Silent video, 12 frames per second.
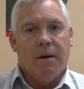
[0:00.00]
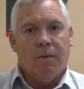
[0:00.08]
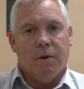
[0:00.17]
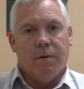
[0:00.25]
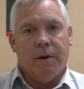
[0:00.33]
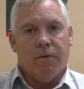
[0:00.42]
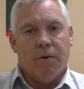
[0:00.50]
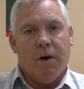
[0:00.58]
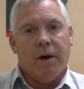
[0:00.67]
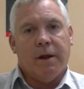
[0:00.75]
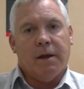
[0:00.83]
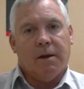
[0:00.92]
We'll be
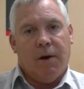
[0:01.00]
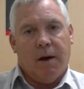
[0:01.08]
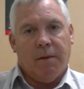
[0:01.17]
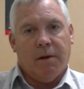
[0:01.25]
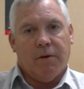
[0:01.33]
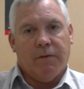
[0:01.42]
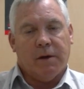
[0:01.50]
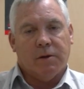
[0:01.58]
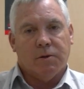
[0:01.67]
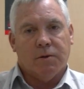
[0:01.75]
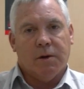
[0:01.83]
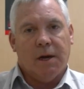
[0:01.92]
writing to Ambulance
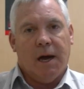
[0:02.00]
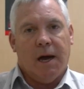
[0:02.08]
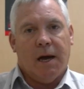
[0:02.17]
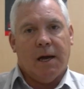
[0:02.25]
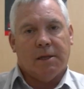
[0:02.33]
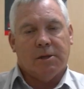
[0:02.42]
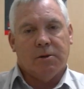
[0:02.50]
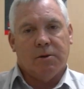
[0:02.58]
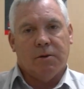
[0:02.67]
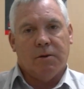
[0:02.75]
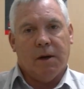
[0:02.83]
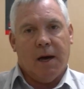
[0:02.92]
Victoria
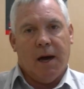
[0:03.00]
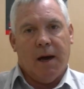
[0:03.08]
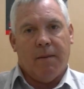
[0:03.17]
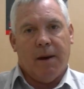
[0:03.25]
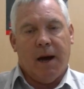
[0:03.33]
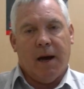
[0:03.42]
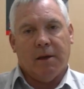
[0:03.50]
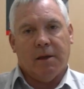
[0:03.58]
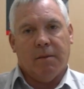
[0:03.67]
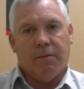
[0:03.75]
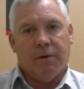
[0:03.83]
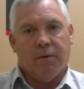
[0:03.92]
to ask
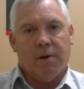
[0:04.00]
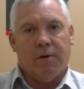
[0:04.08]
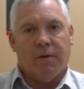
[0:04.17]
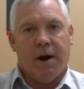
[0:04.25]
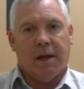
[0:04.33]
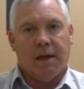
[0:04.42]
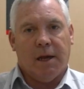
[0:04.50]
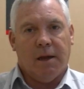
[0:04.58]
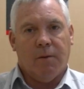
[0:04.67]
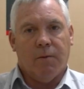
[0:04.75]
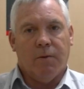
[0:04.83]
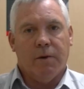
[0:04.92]
them to retract
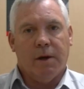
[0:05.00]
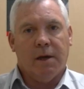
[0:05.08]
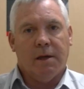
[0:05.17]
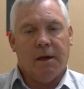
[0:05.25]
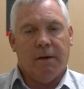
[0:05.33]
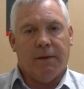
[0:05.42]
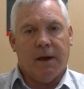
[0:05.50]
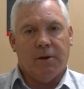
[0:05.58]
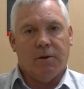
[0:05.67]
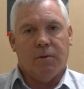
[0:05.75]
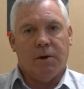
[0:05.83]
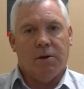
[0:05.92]
any warnings if they
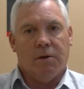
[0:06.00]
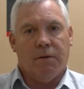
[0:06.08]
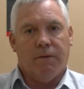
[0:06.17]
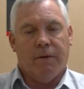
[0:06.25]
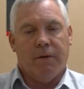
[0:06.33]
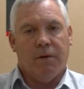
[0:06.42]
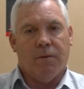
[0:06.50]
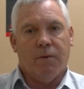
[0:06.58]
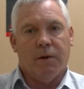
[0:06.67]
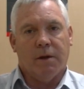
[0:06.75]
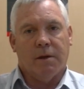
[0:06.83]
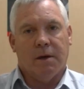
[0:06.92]
do issue further
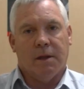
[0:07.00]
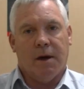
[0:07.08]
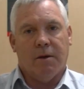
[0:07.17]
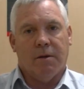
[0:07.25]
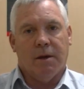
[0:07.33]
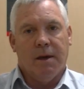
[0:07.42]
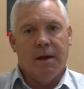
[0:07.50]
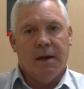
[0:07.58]
warnings to those